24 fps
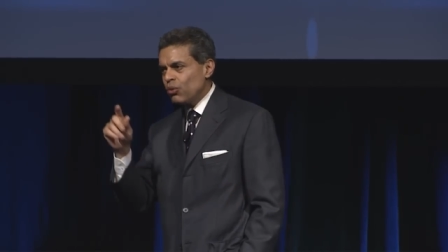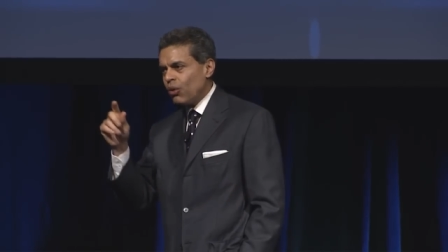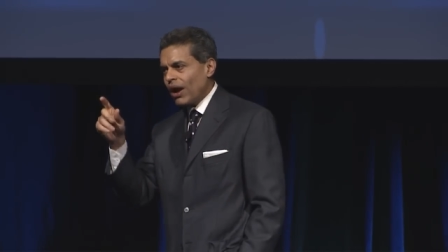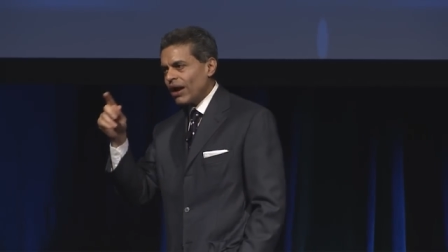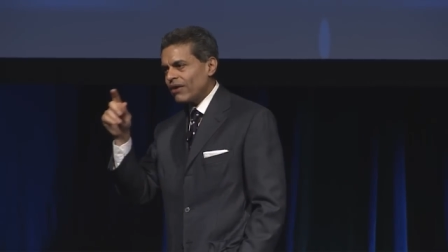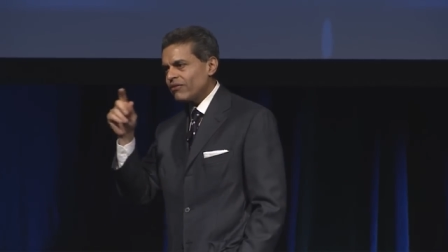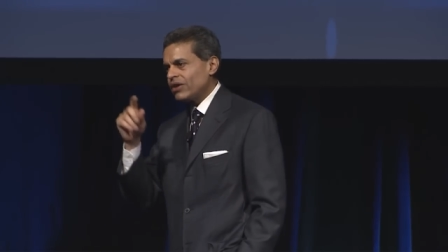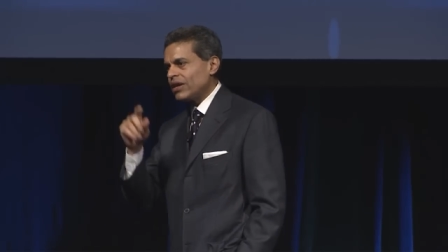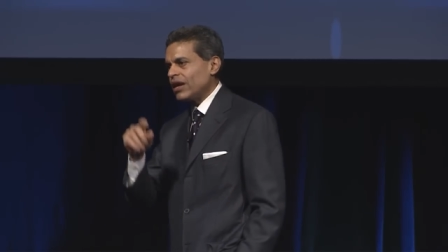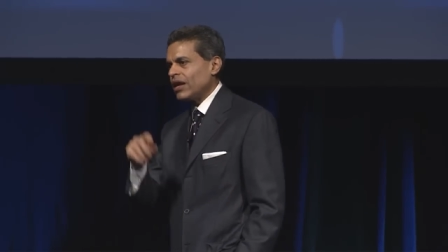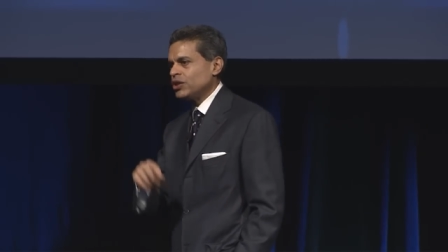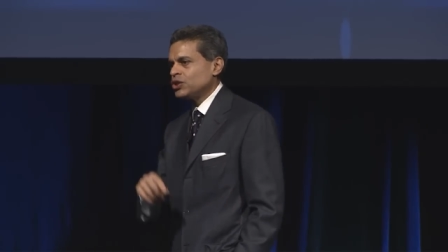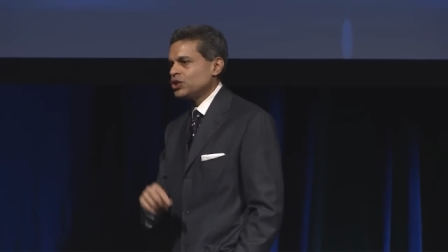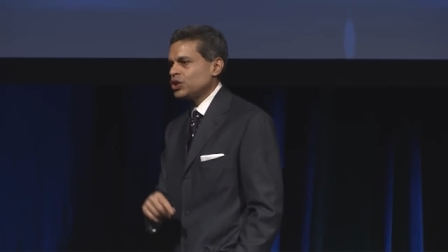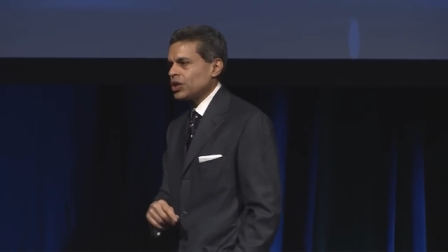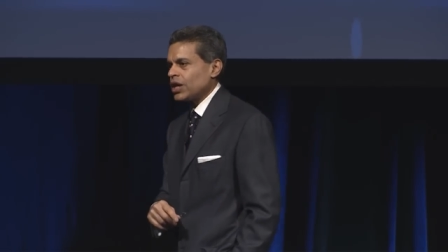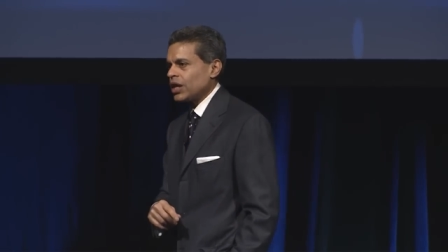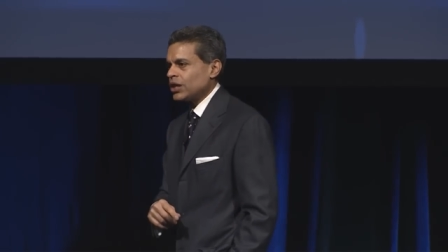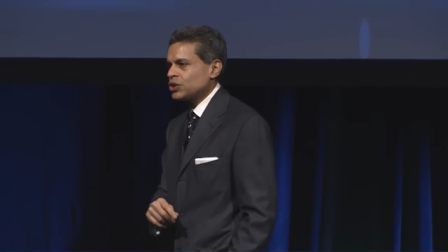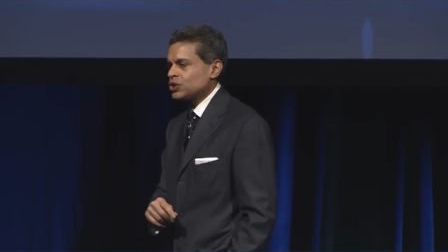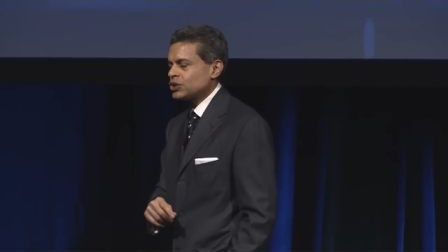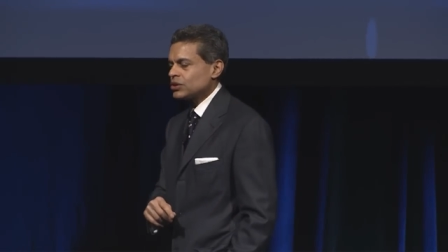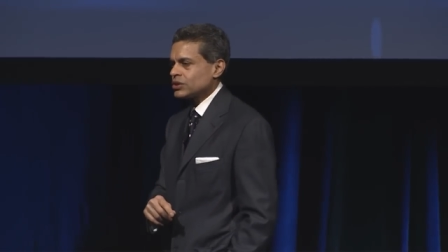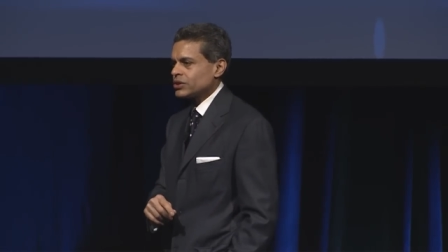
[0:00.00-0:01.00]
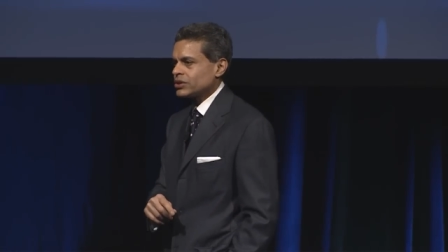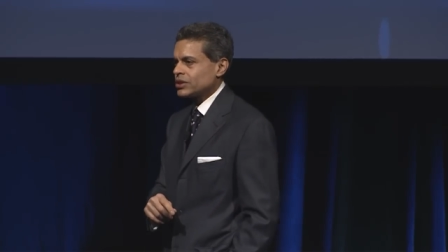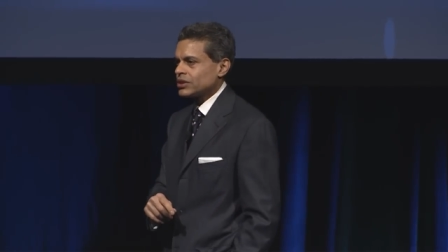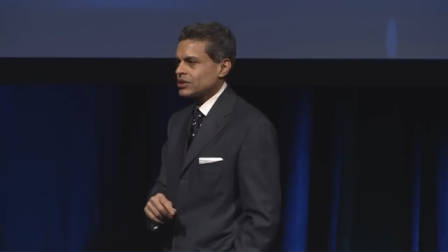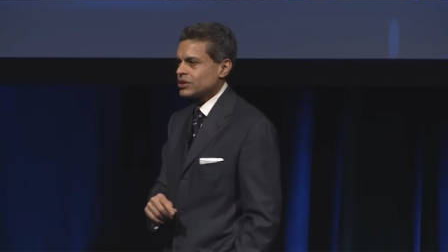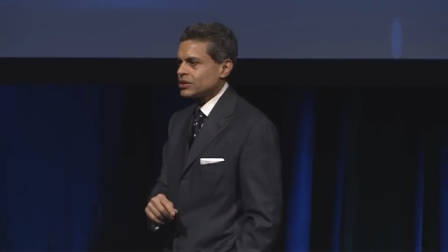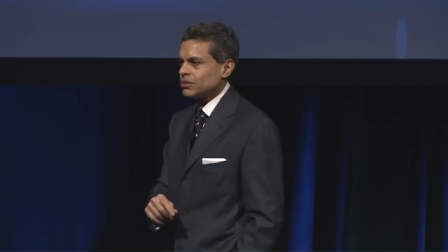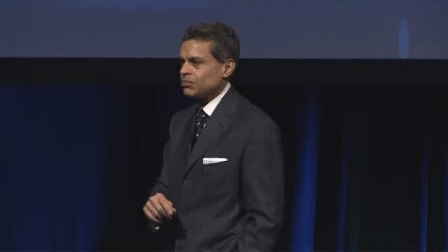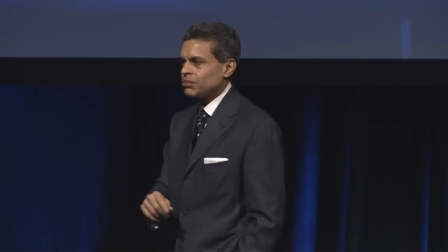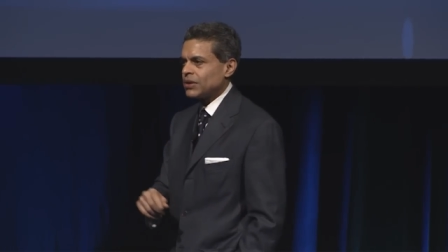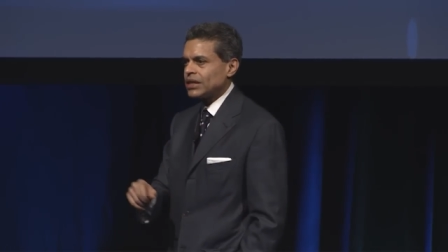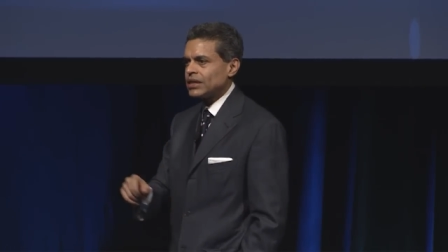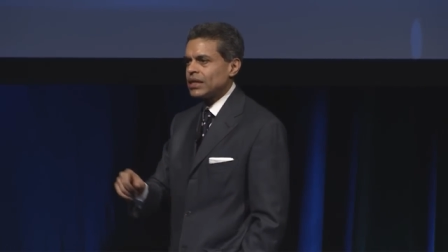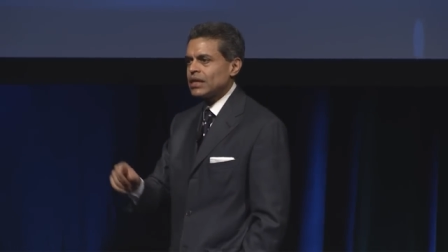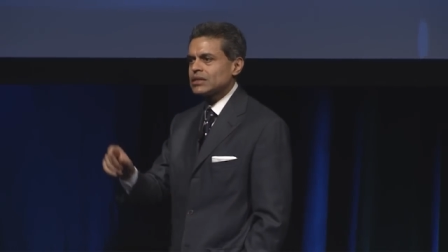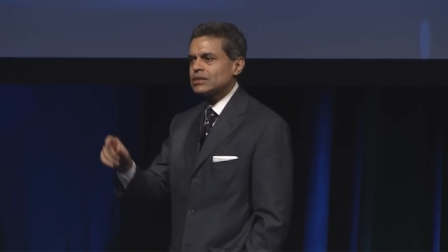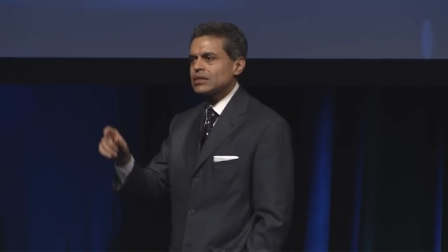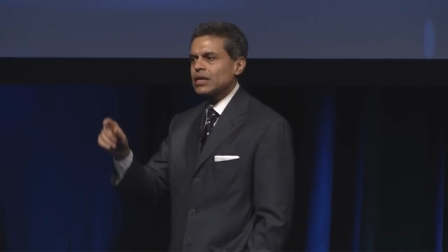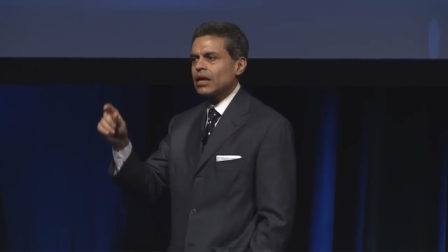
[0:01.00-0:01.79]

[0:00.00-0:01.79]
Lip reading: have an educational system that does